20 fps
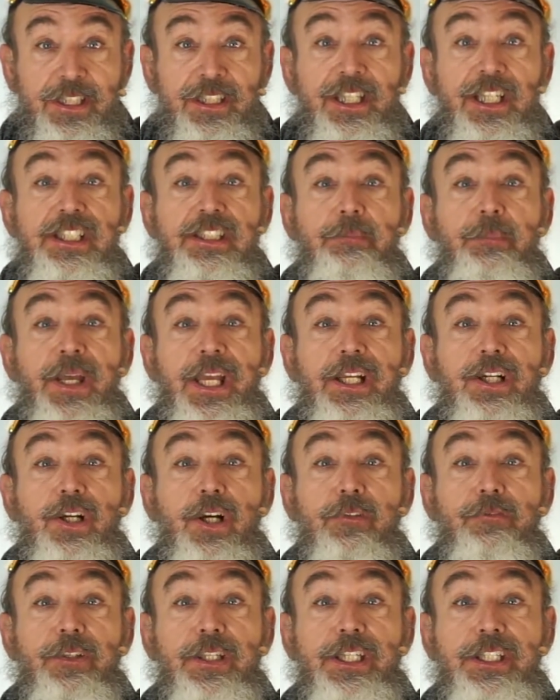This
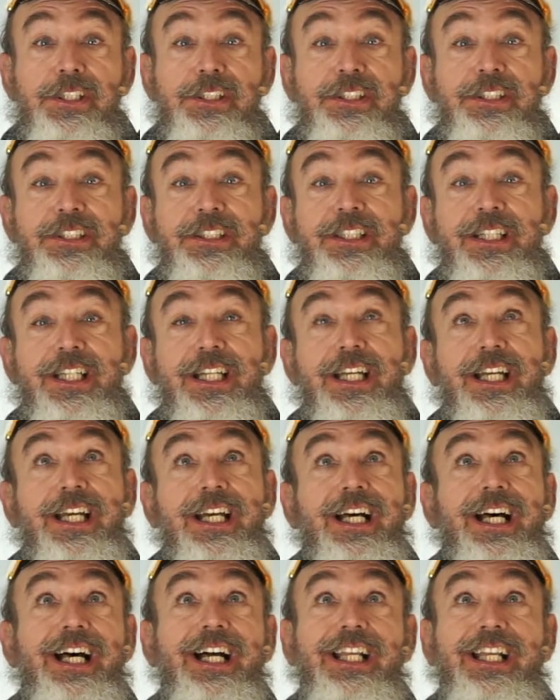bake-off is
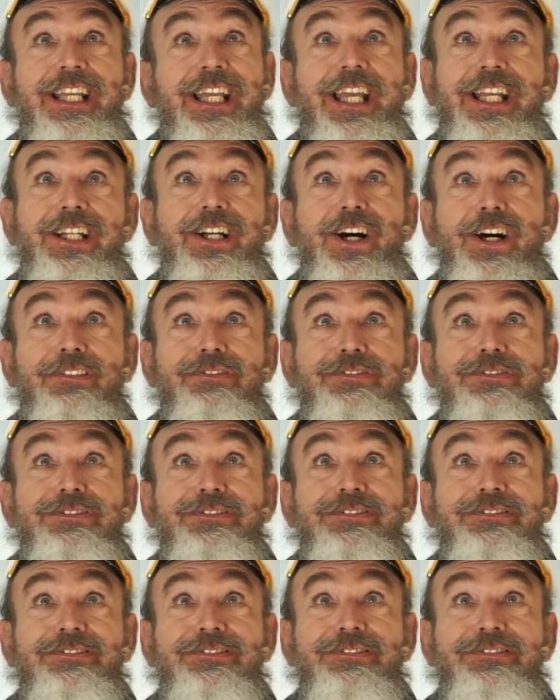a cake-off.